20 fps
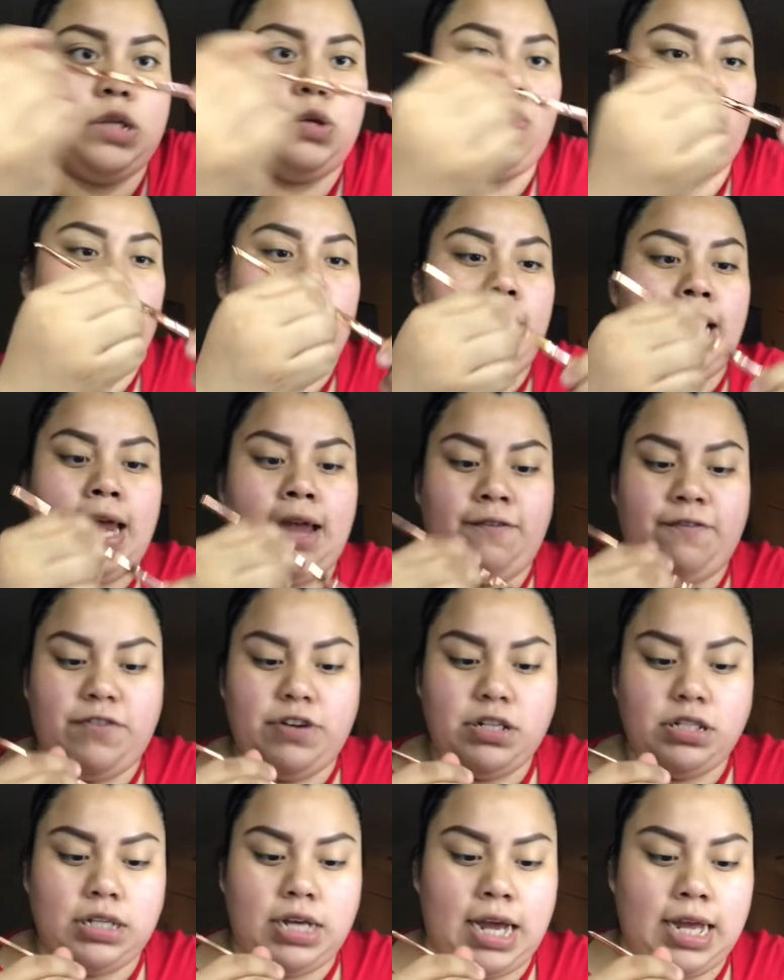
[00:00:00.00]
When I
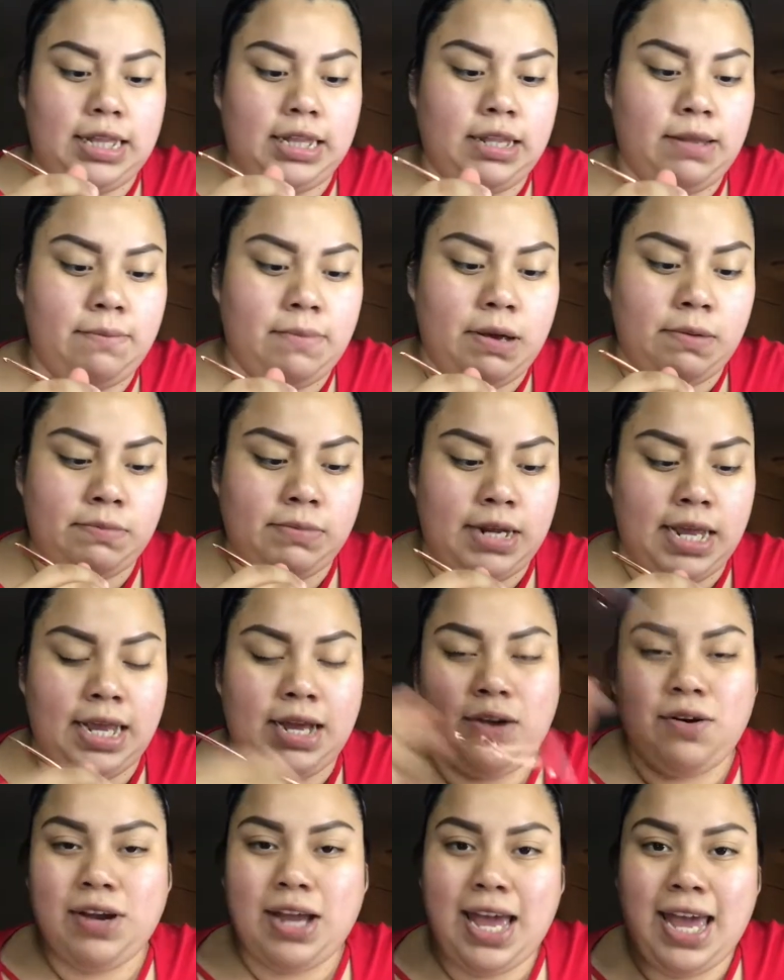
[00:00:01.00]
first got them, I'm like,
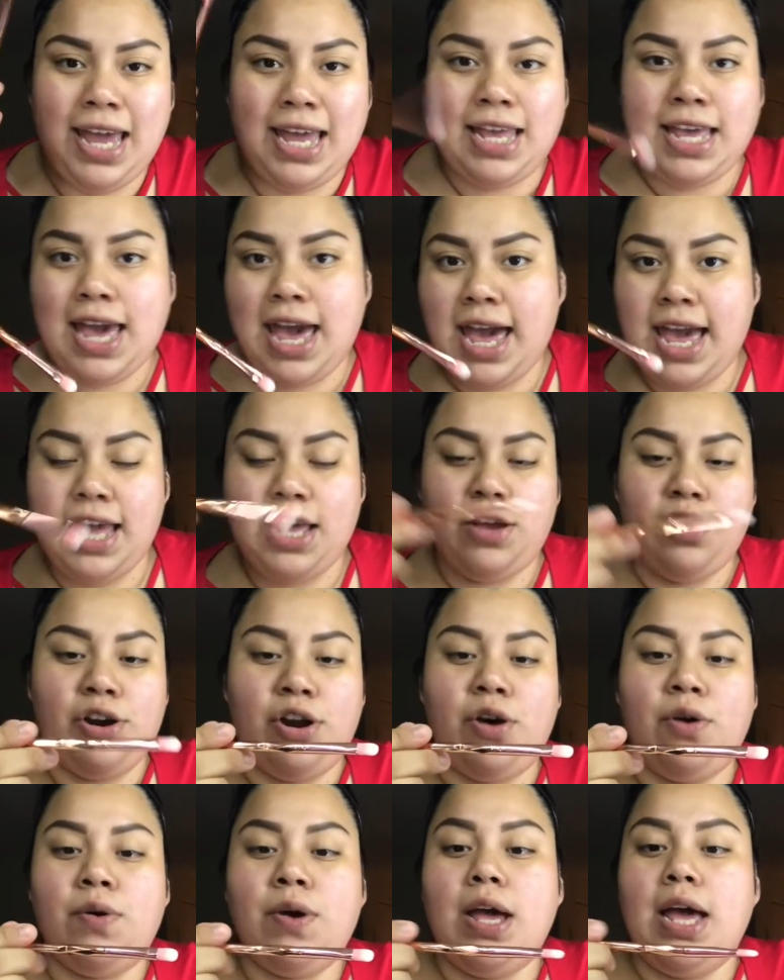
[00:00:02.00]
okay,
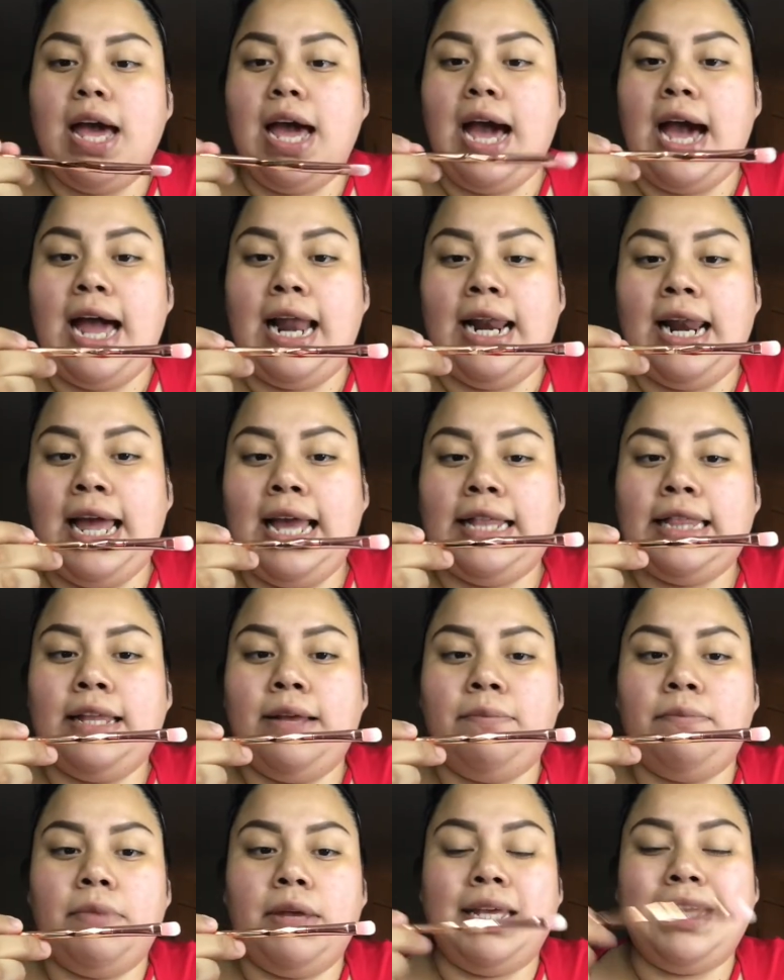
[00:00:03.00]
yeah, I like
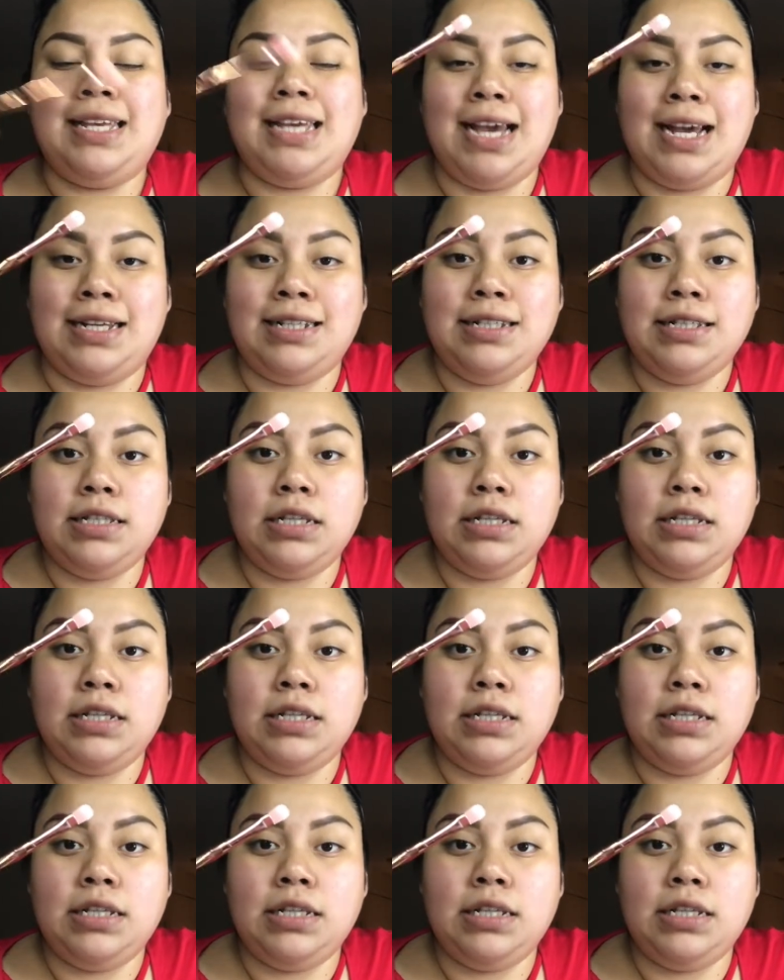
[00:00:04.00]
them, yes,